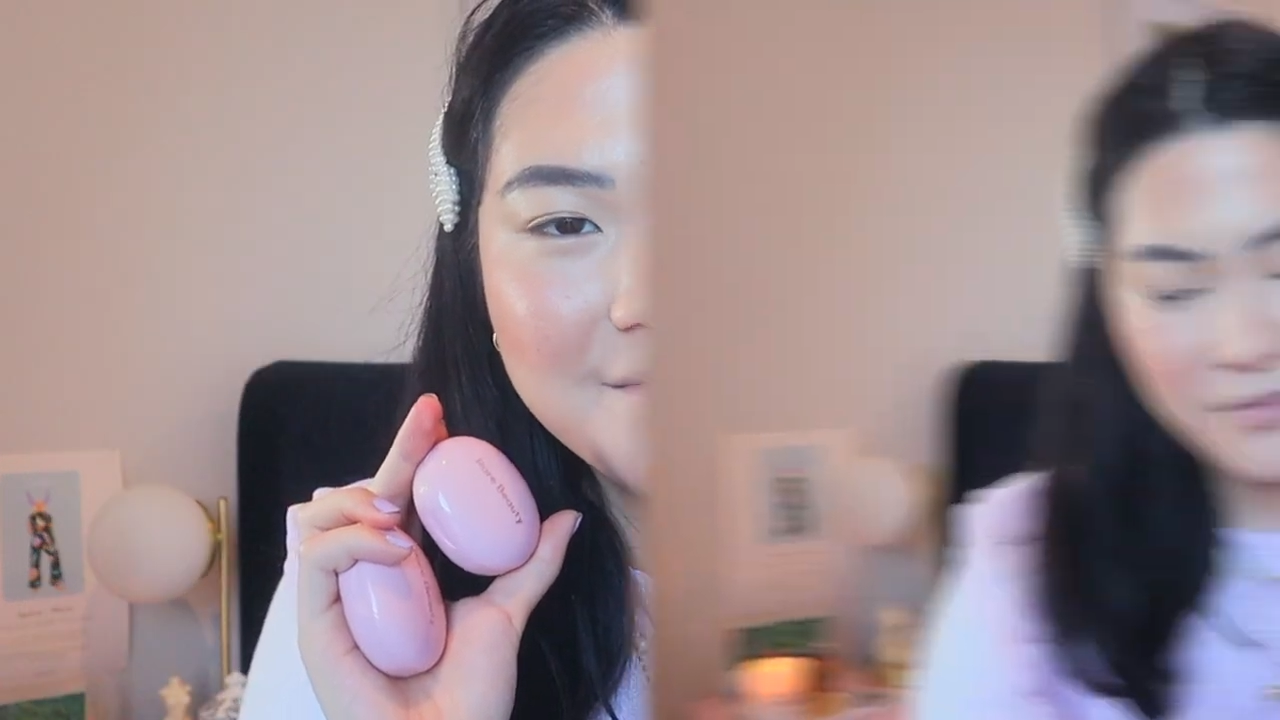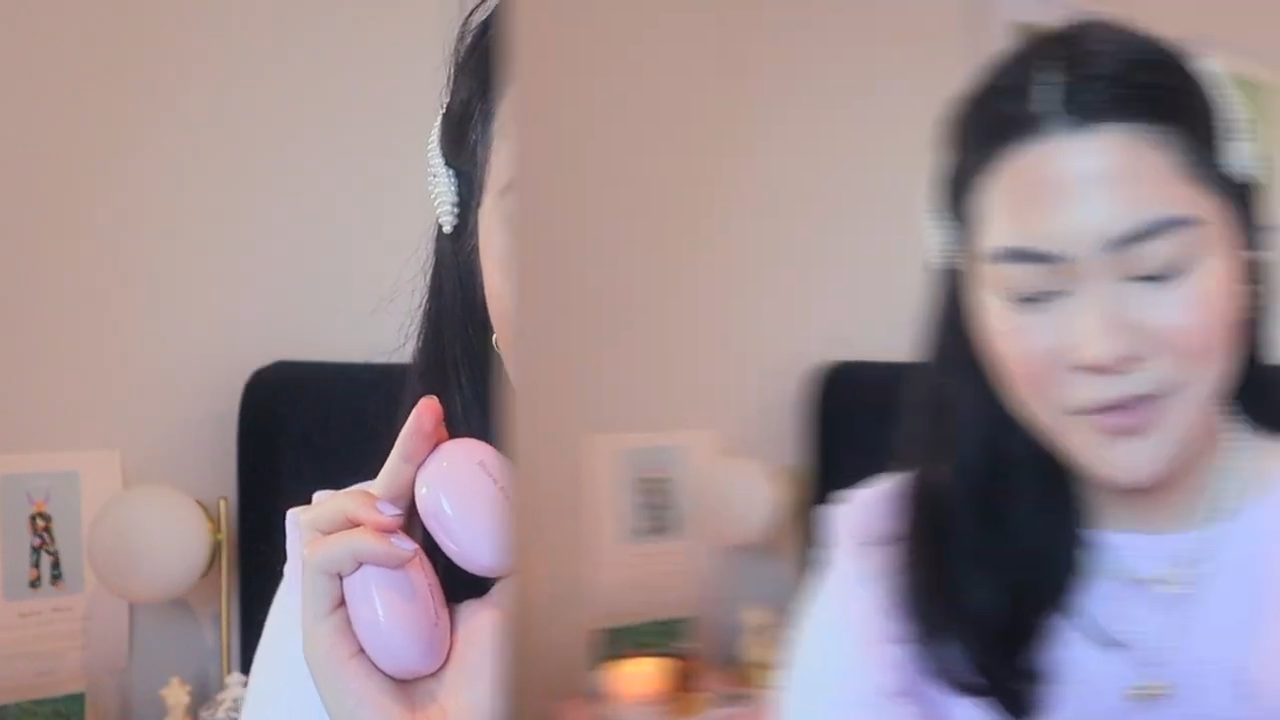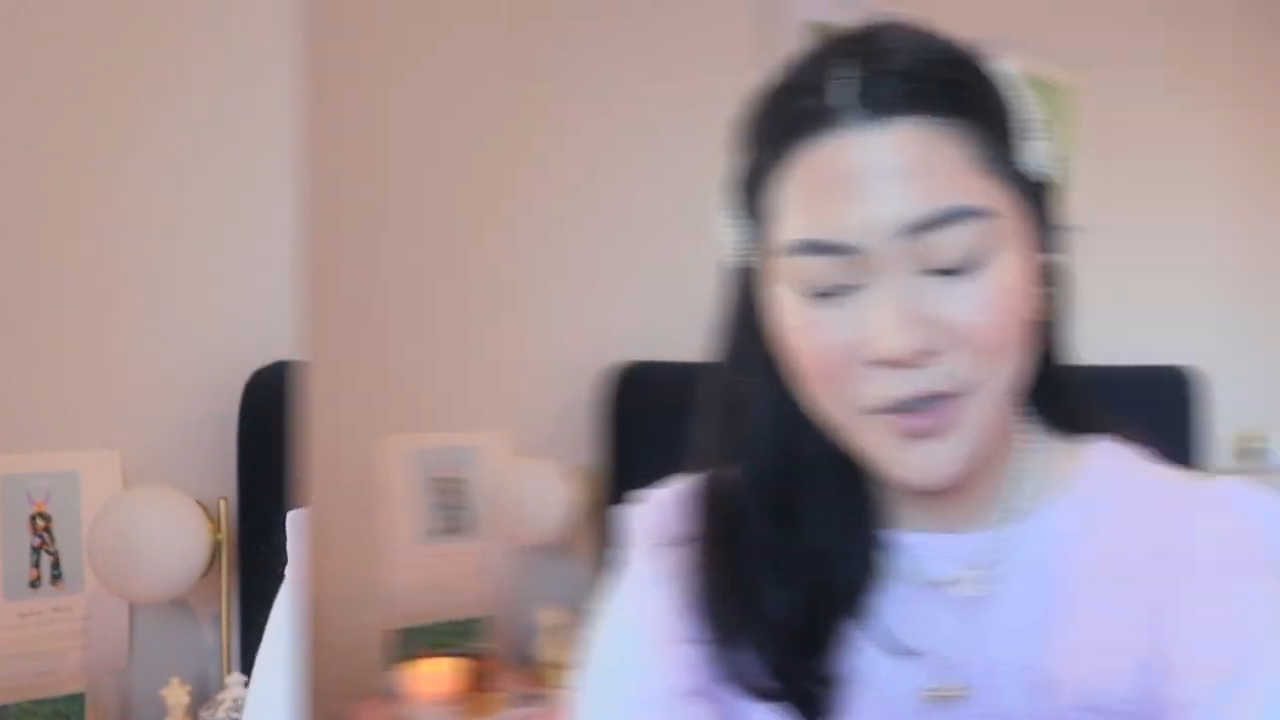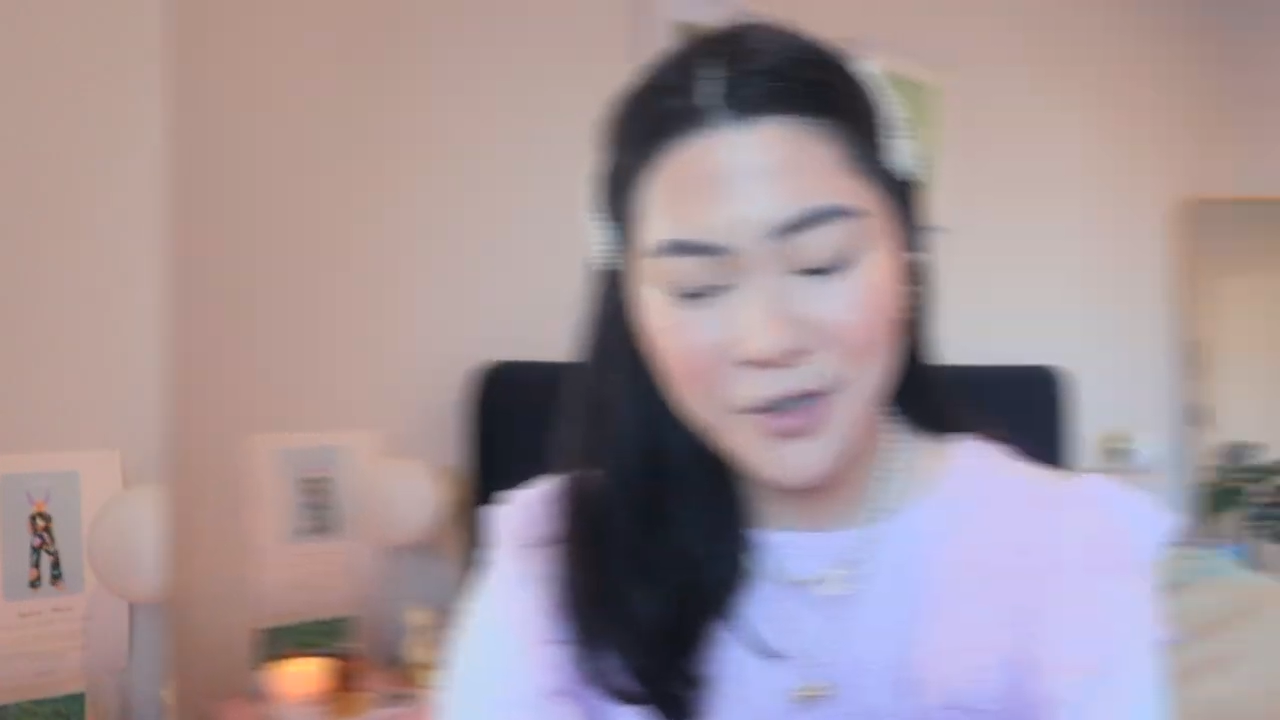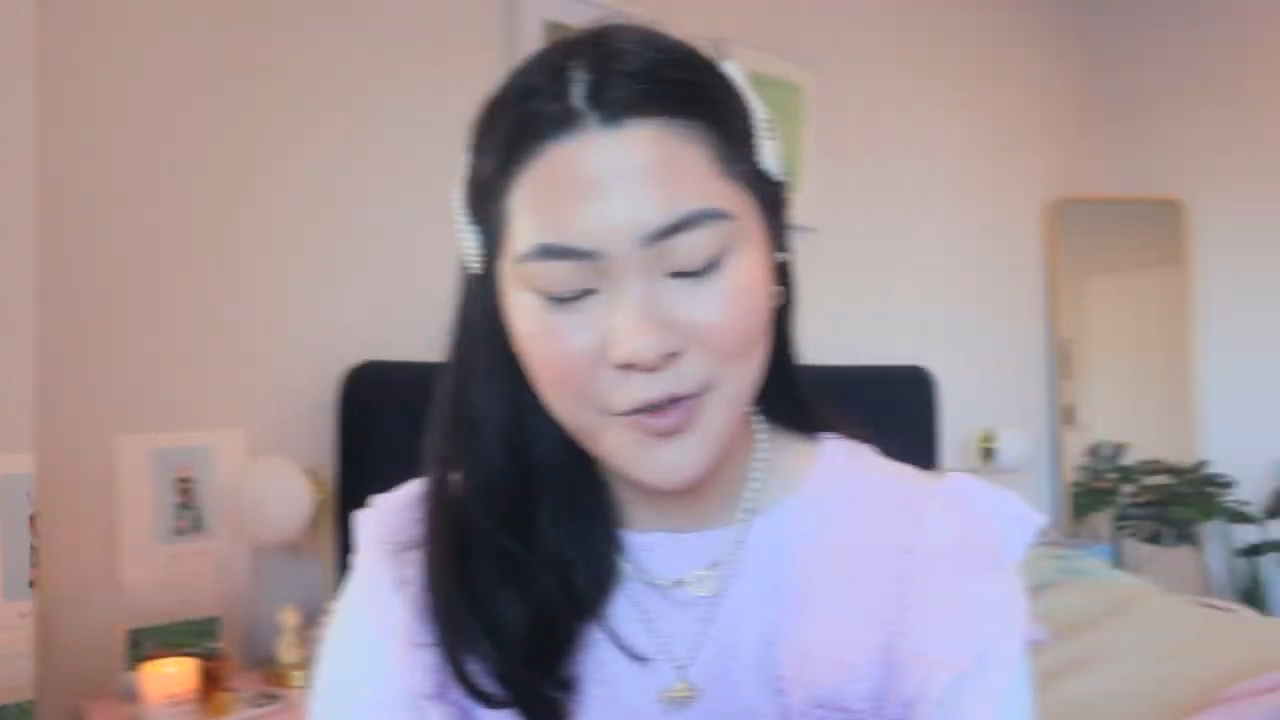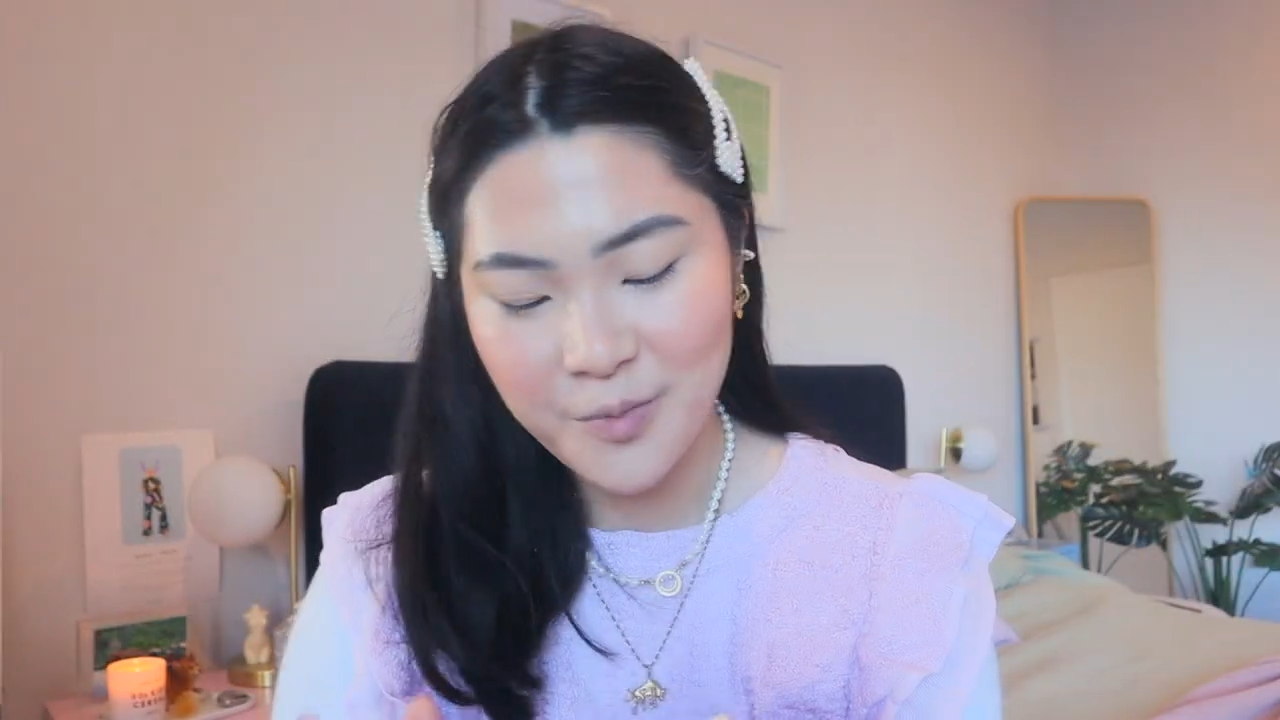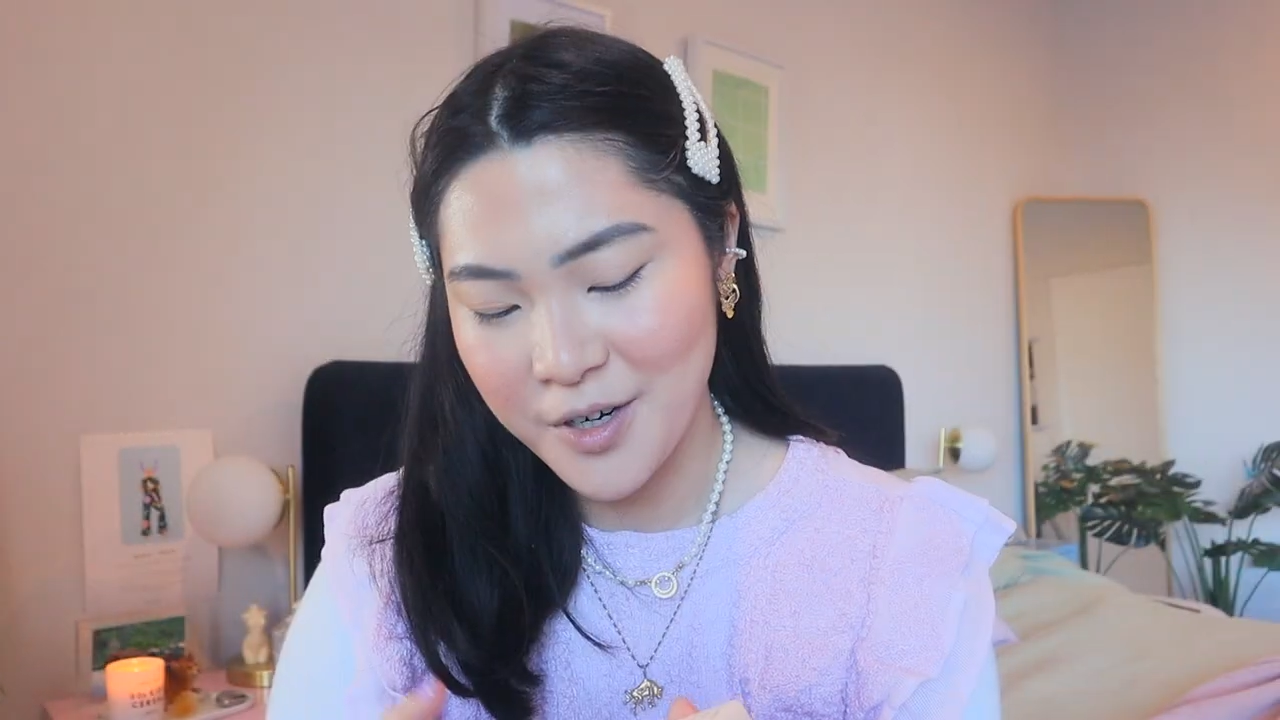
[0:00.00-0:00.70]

We've got a few